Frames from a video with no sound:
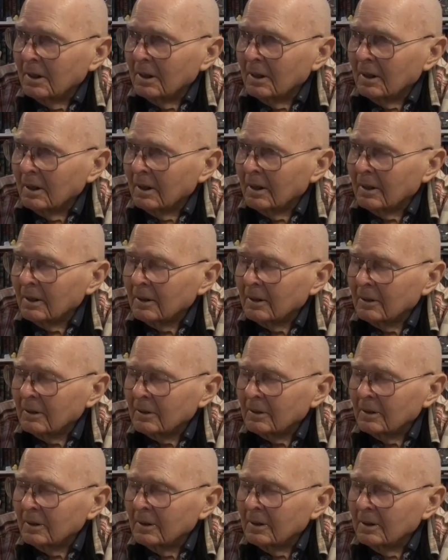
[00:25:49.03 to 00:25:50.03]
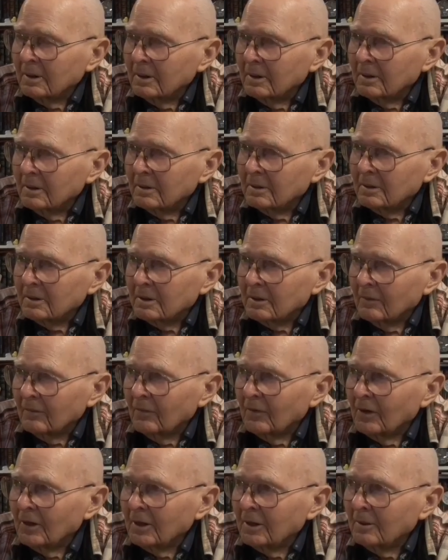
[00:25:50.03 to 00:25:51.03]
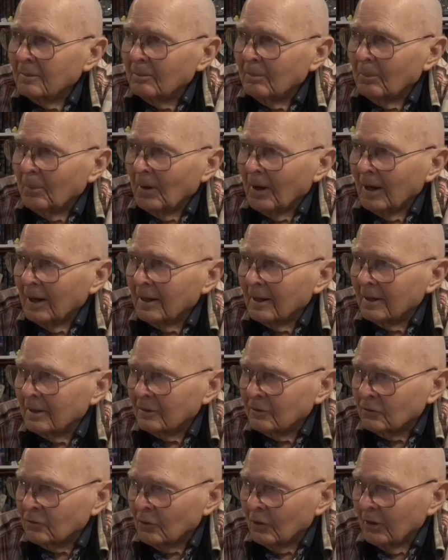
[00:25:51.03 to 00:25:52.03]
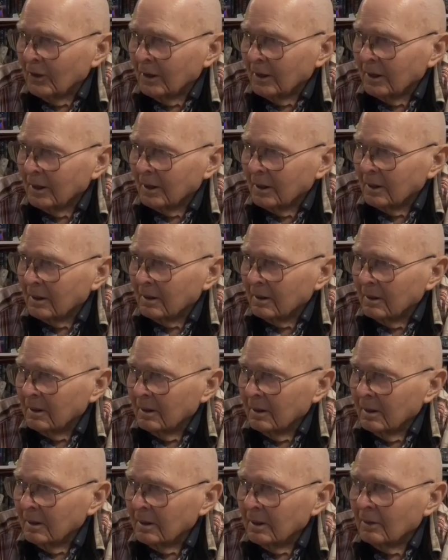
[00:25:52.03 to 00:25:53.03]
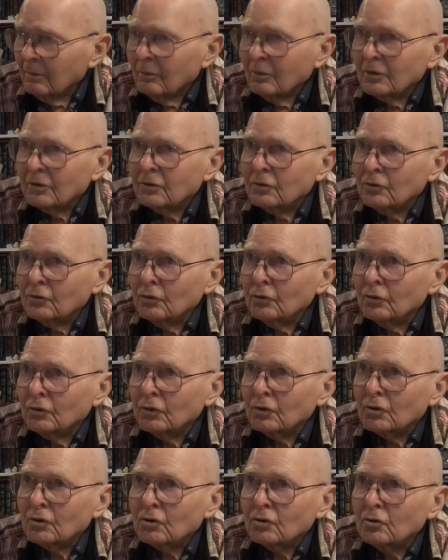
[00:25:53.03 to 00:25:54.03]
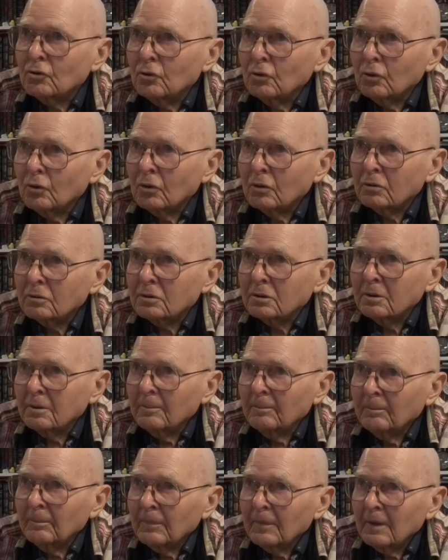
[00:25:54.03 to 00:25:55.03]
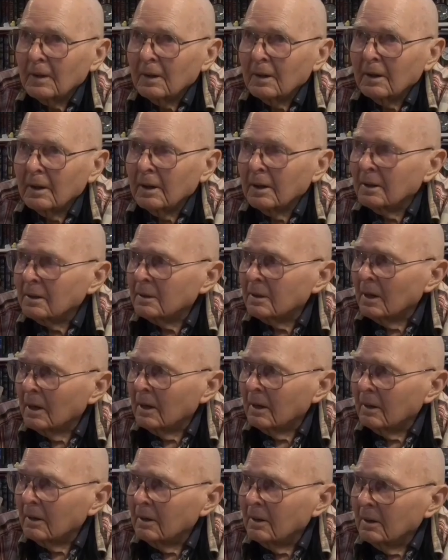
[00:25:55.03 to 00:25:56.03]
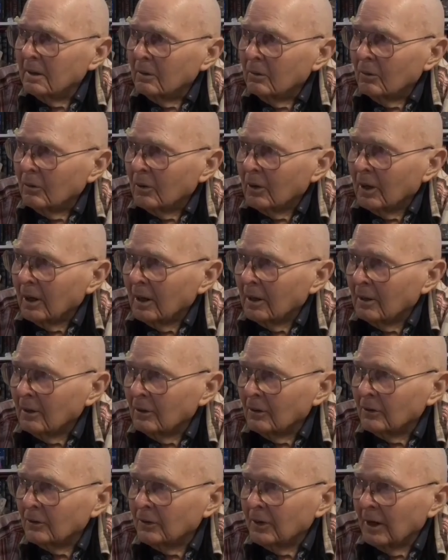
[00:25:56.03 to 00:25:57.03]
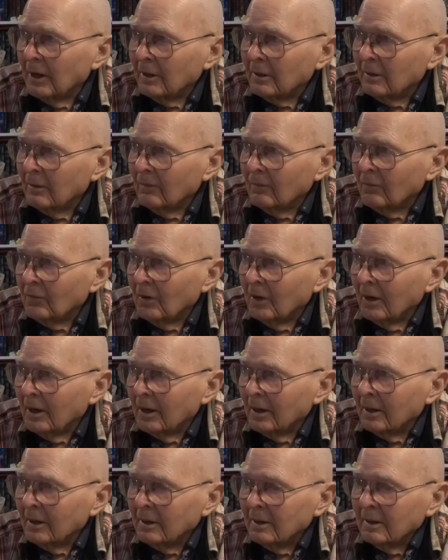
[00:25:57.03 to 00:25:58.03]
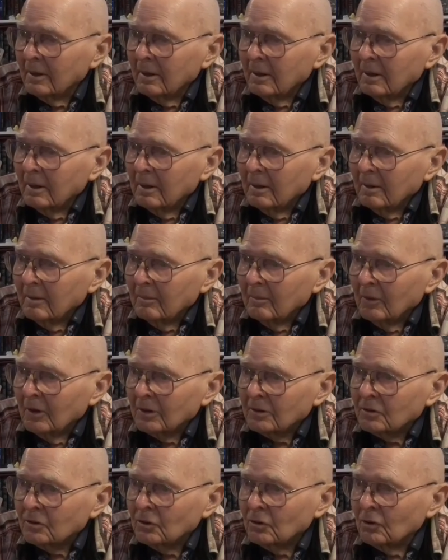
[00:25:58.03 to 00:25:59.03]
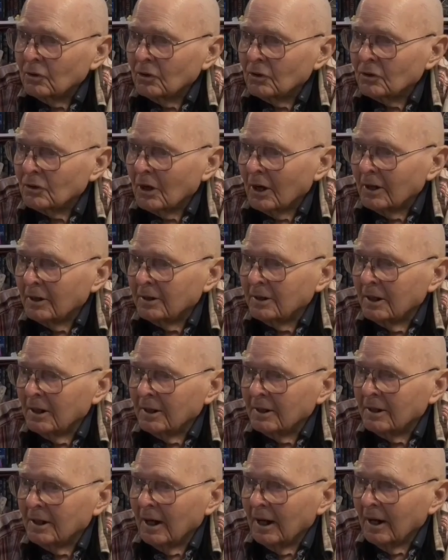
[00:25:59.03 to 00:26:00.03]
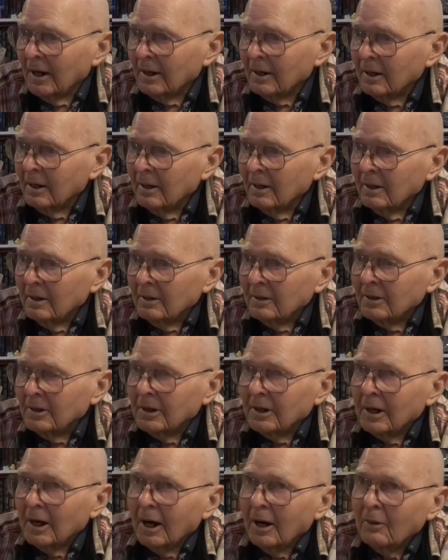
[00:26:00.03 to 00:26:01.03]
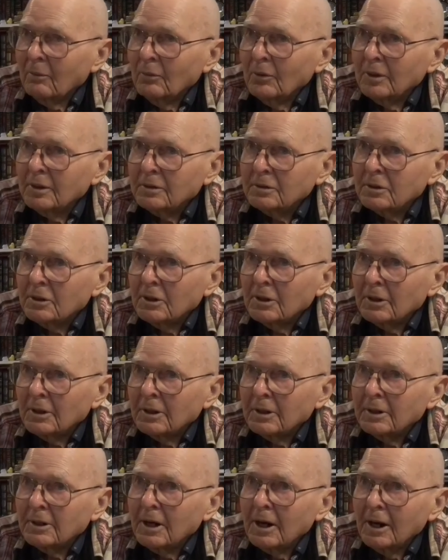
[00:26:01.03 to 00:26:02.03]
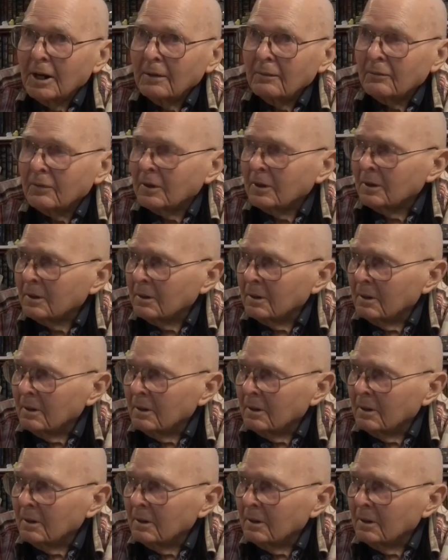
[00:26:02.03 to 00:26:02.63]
Uh, civilian pilot training that was through the schools and uh, where I learned how to fly. But soon as I did that, then I went to the Navy